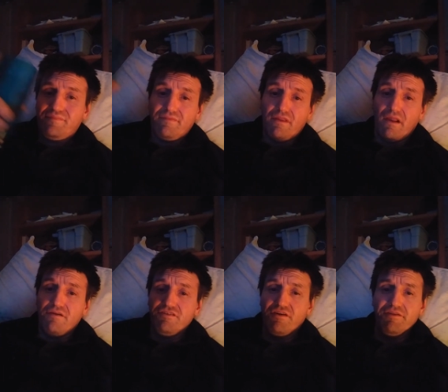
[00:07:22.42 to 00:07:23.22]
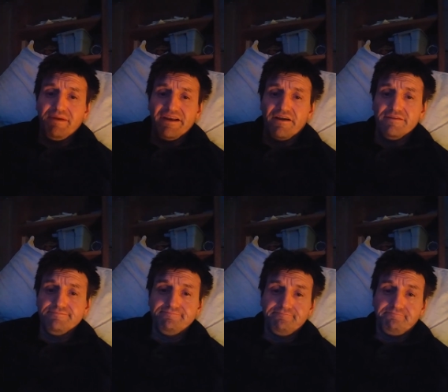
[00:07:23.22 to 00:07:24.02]
It was all in the Pentagon.
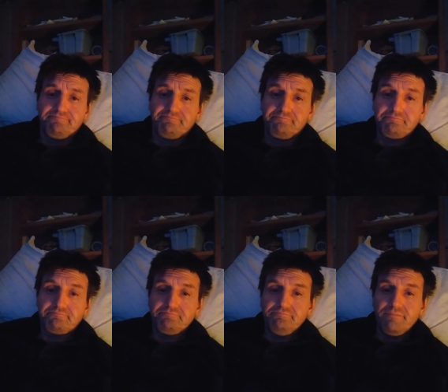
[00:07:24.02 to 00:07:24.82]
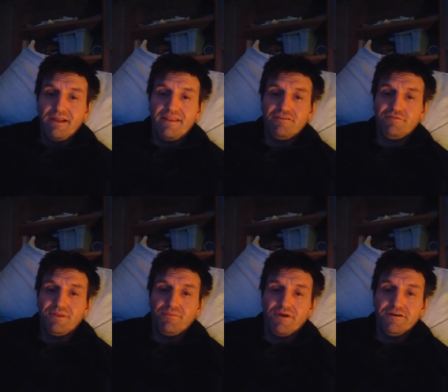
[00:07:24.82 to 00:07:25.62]
And that's what
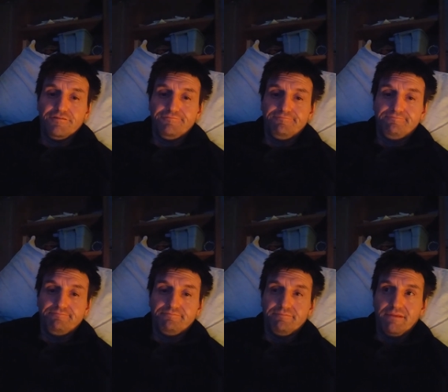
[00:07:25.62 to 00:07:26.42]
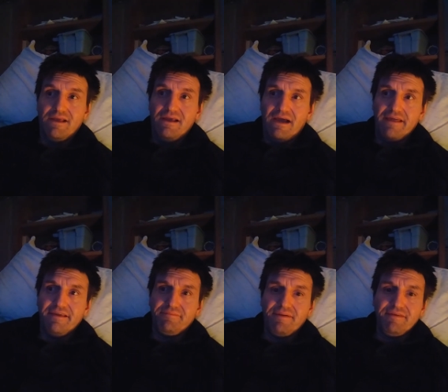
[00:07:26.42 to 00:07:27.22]
they wanted. I
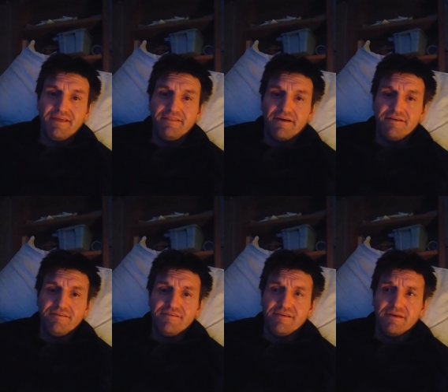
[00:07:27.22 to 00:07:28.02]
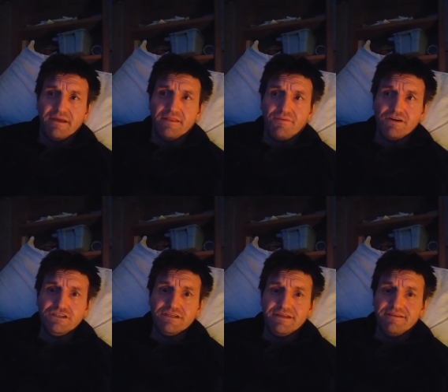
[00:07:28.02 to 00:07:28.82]
think maybe they thought it was in, in the
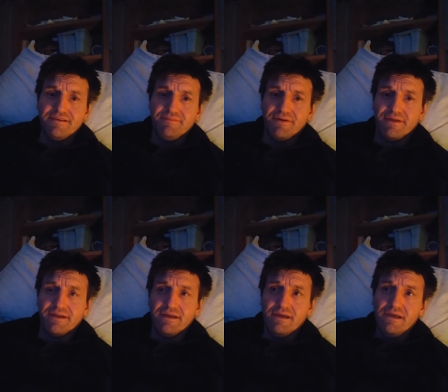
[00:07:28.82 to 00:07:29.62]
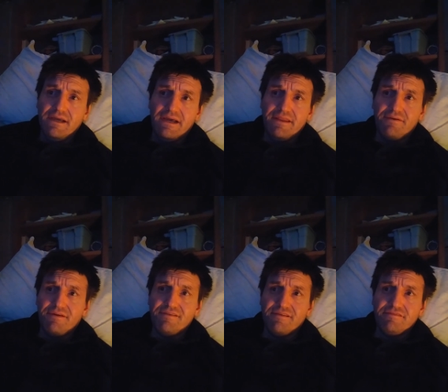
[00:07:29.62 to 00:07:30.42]
Washington D.C. building, and there
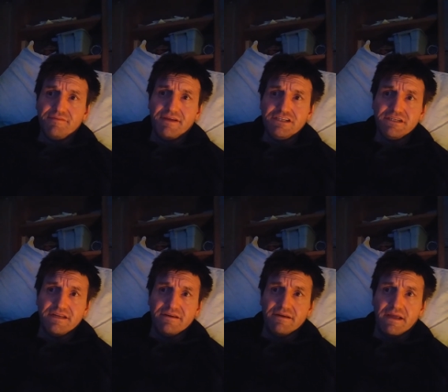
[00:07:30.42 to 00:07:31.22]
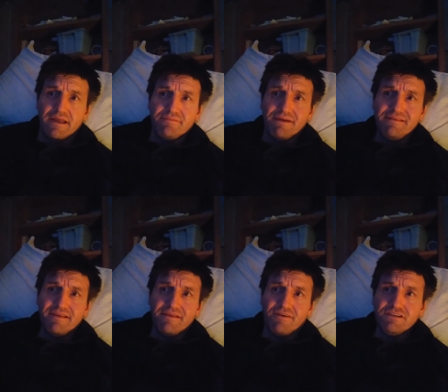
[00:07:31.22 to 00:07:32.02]
was information and and
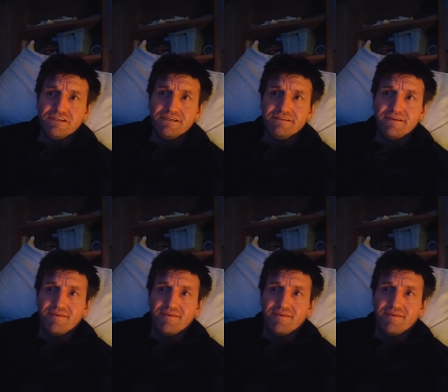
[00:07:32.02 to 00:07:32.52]
basically Washington D.C.